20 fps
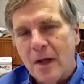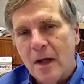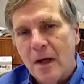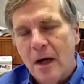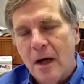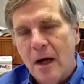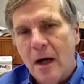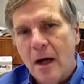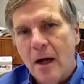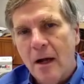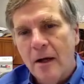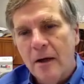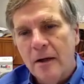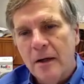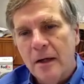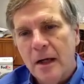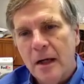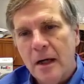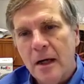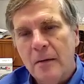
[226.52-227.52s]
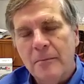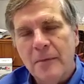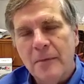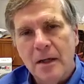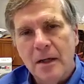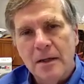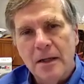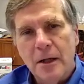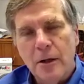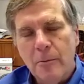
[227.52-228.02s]
are a
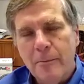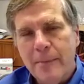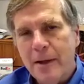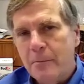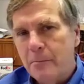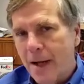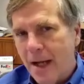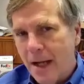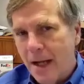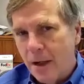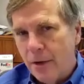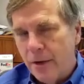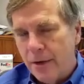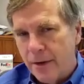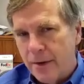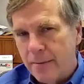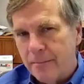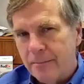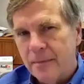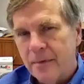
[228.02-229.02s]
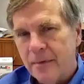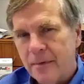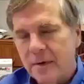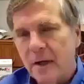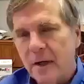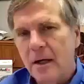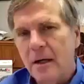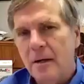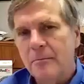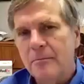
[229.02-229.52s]
little bit milder
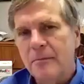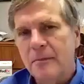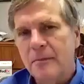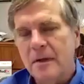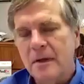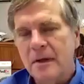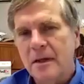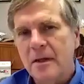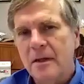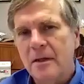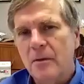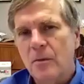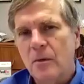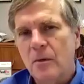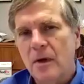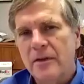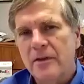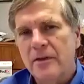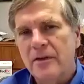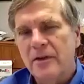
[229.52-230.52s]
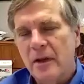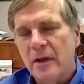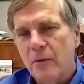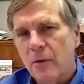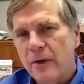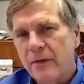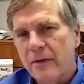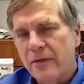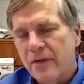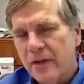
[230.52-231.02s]
than the ones that
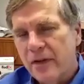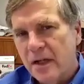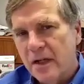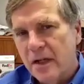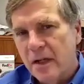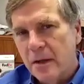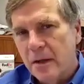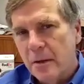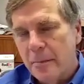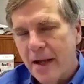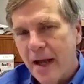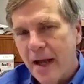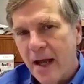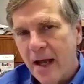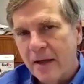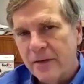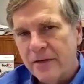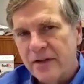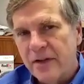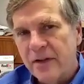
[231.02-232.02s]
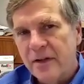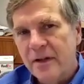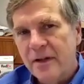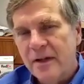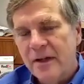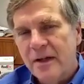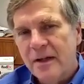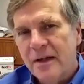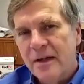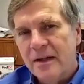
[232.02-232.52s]
we've seen in the past.
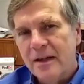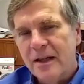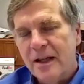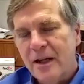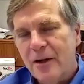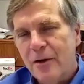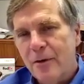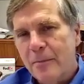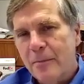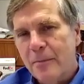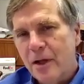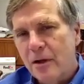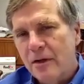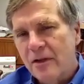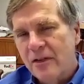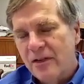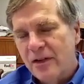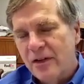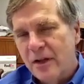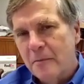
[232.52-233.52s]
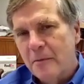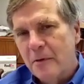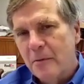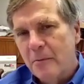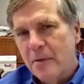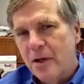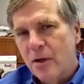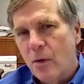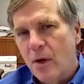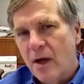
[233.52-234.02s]
They don't seem to
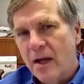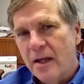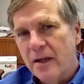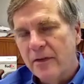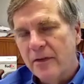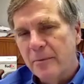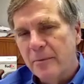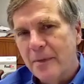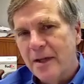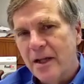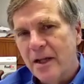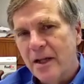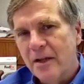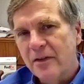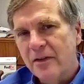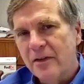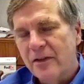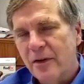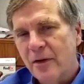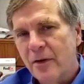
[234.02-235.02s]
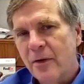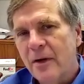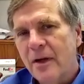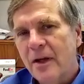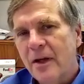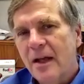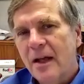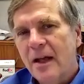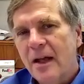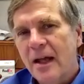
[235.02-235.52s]
be quite as mean. So
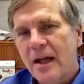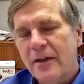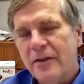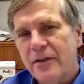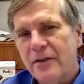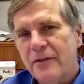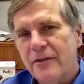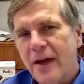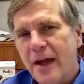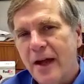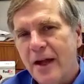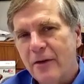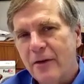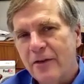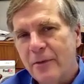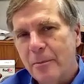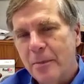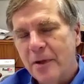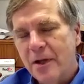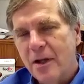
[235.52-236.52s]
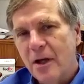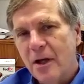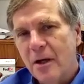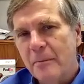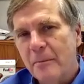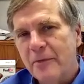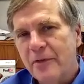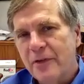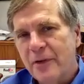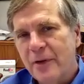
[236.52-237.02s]
as the virus
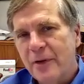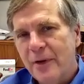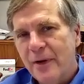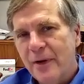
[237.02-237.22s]
becomes